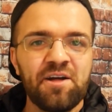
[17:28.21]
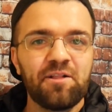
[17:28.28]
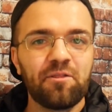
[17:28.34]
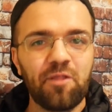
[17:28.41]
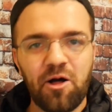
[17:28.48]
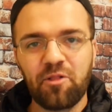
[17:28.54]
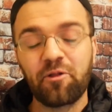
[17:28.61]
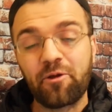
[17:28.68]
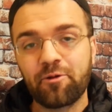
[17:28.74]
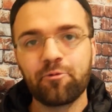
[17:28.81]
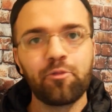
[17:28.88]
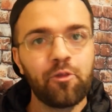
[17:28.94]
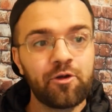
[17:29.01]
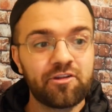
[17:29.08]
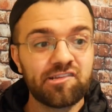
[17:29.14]
Lawler, it
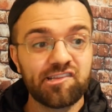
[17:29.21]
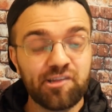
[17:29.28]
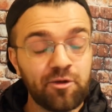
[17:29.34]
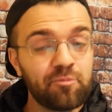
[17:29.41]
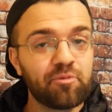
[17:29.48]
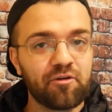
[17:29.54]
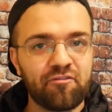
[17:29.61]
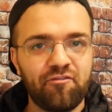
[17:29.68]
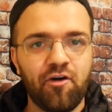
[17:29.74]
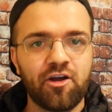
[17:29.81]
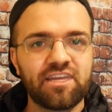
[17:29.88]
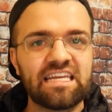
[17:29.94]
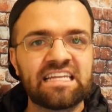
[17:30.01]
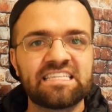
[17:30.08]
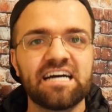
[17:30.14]
would look super
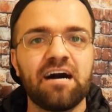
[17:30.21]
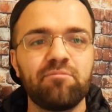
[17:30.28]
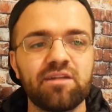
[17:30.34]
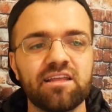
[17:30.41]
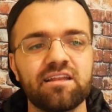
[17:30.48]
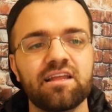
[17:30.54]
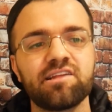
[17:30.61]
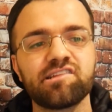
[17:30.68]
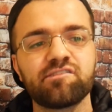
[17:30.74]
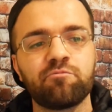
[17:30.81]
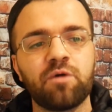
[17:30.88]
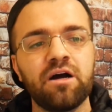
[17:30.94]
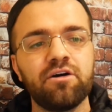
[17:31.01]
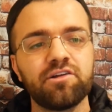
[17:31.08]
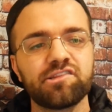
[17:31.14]
fucking dominant as well.